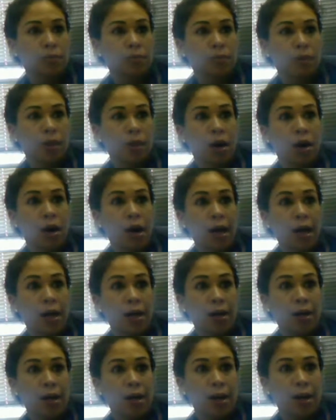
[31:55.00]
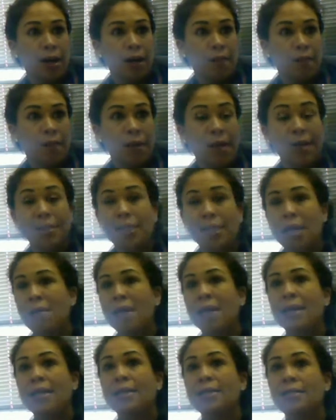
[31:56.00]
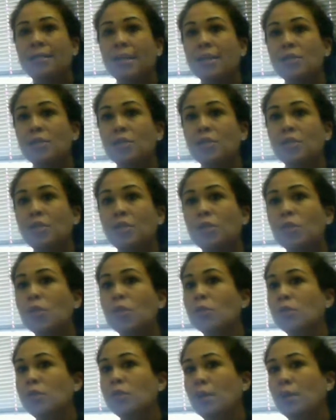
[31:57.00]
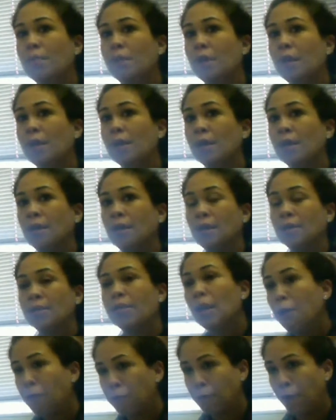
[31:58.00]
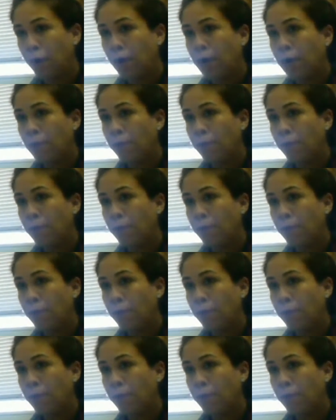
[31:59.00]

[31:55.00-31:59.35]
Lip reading: All right? Because they made a decision to do something different,